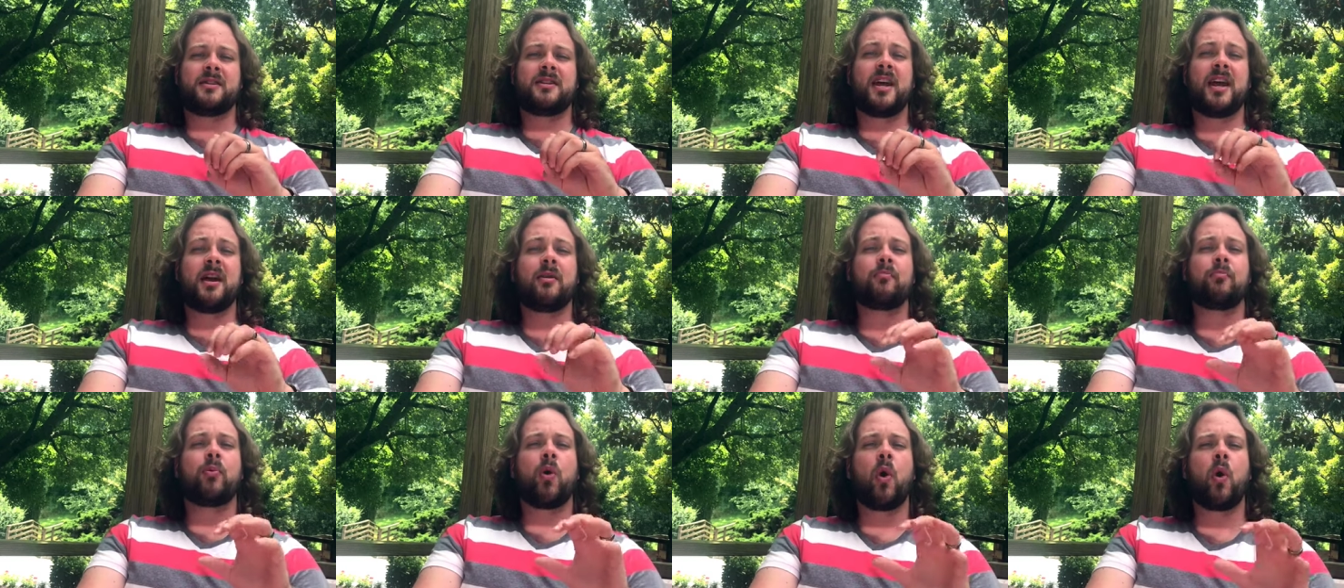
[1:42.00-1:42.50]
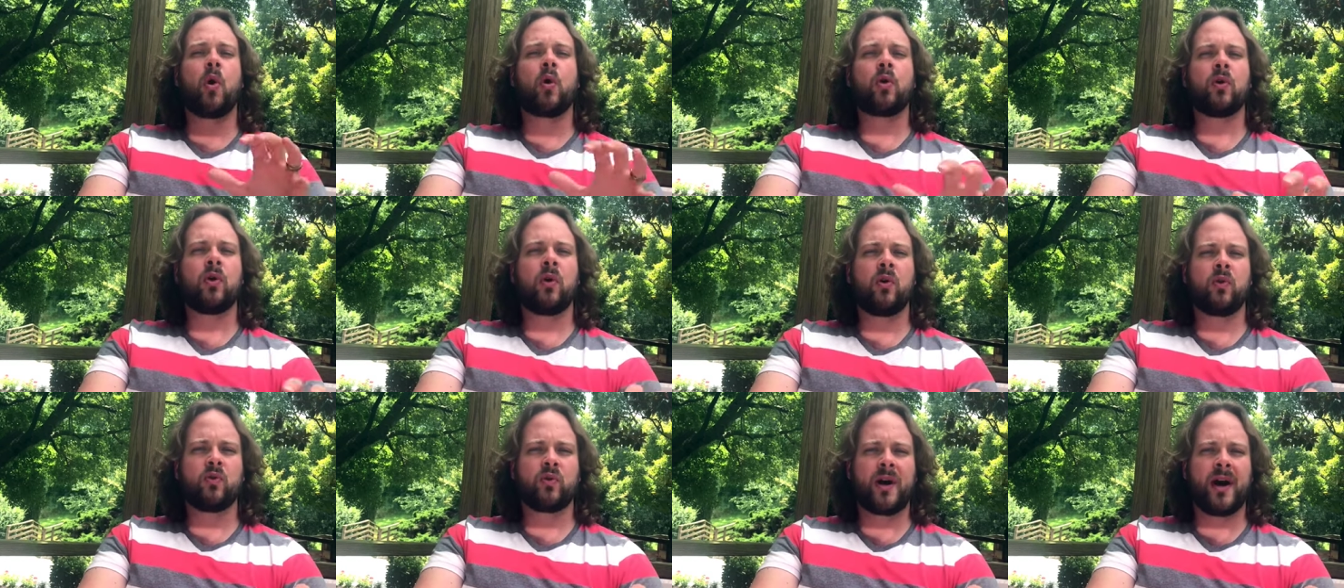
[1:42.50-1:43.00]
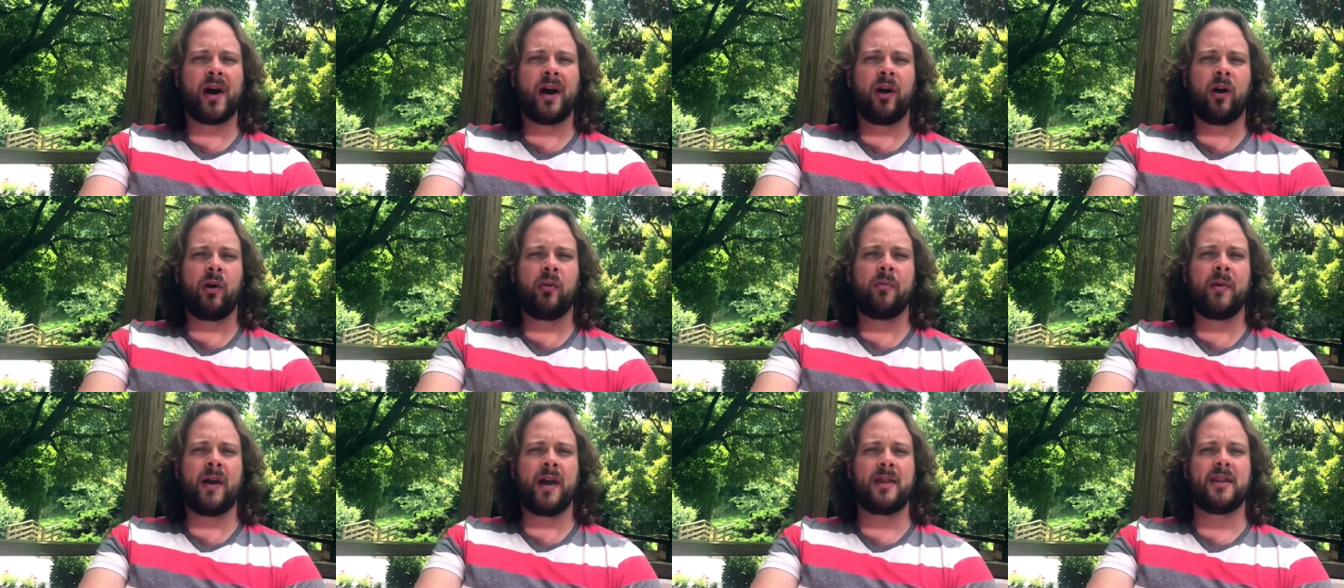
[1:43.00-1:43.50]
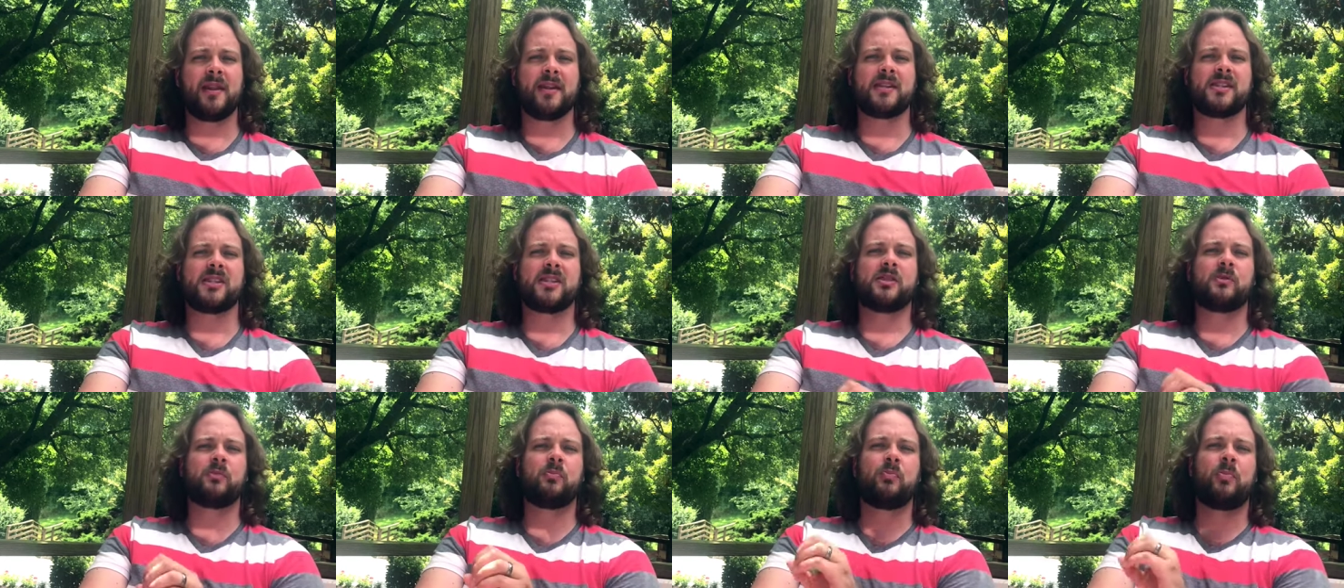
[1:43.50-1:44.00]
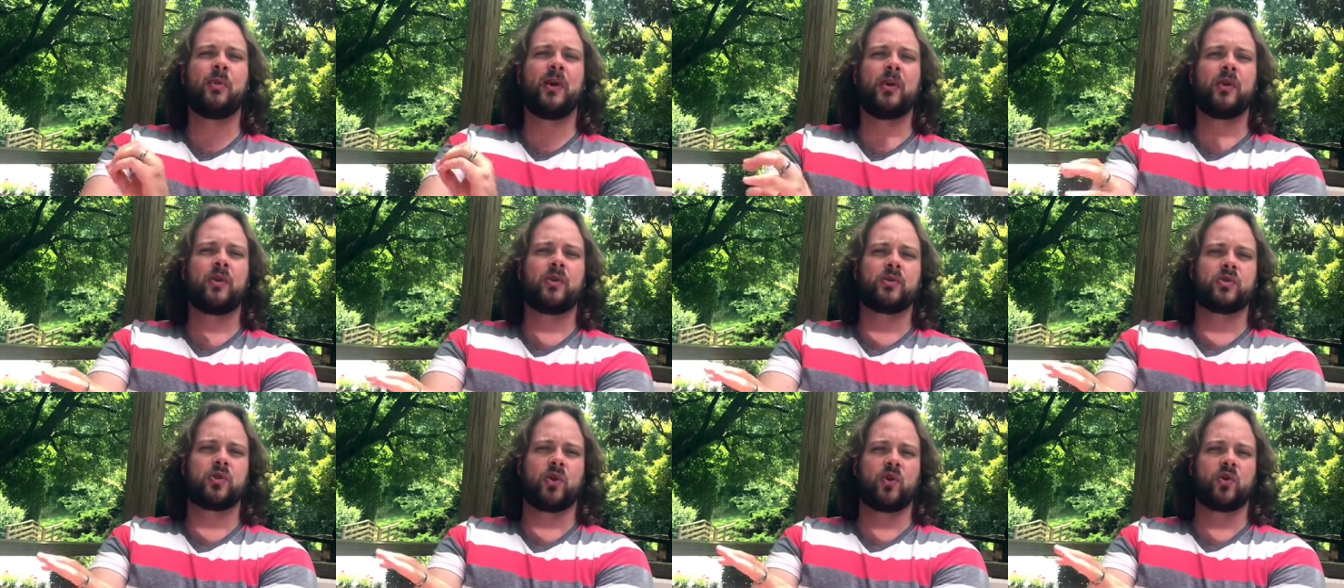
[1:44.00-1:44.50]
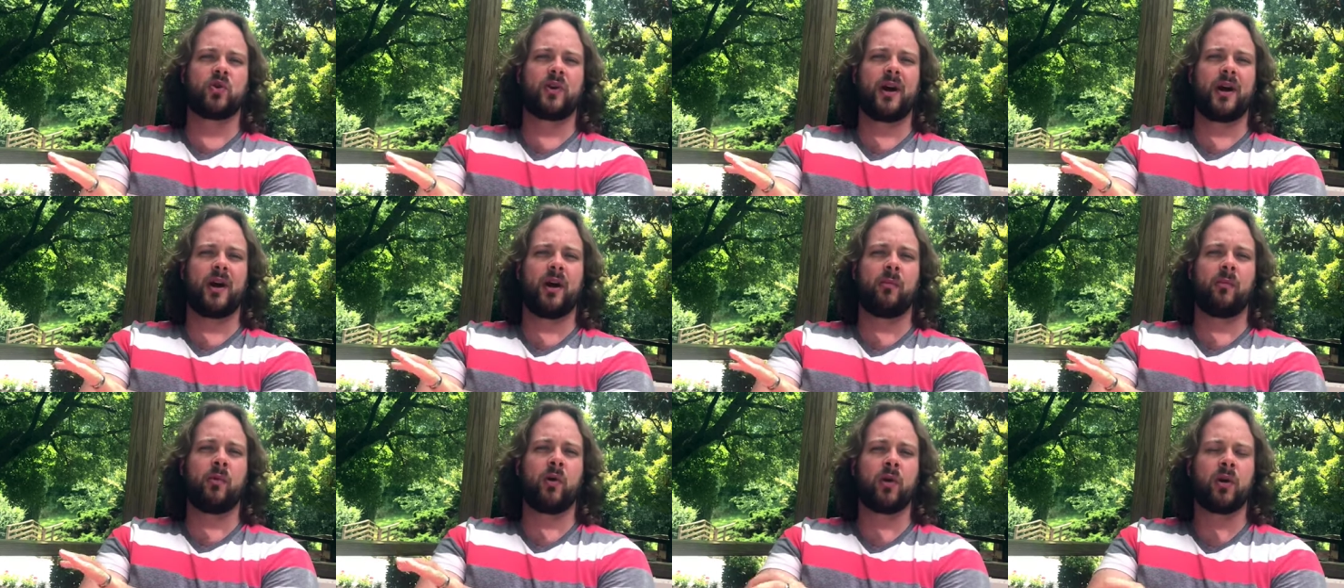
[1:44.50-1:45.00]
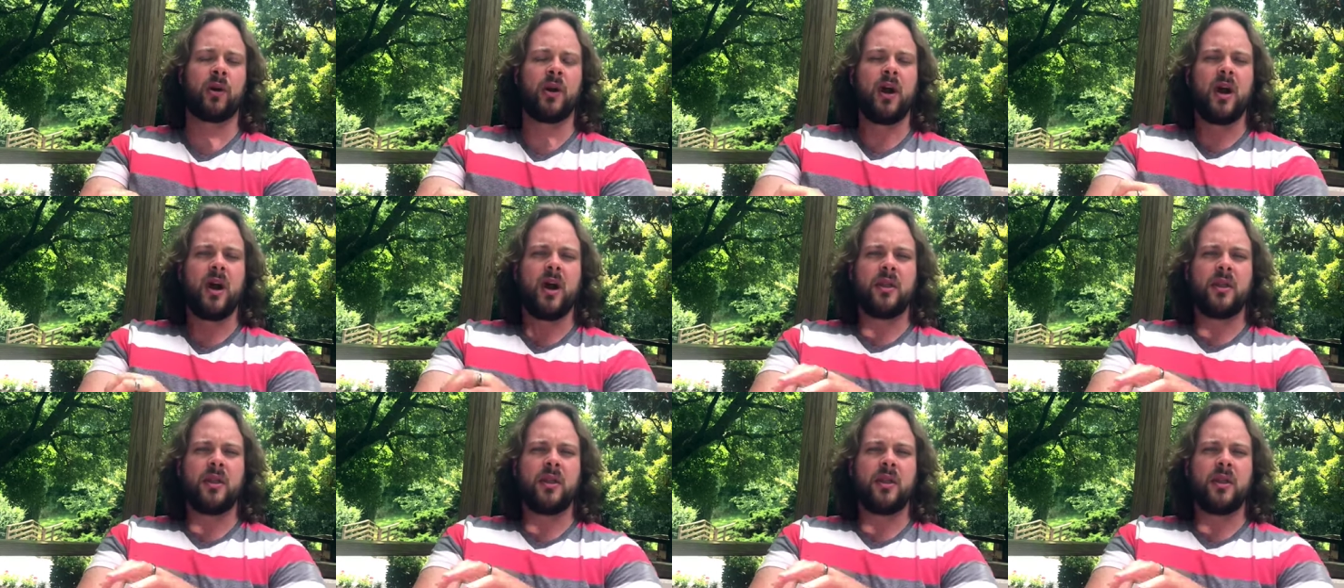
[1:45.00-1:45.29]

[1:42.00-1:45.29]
temporal realm and the spiritual realm, or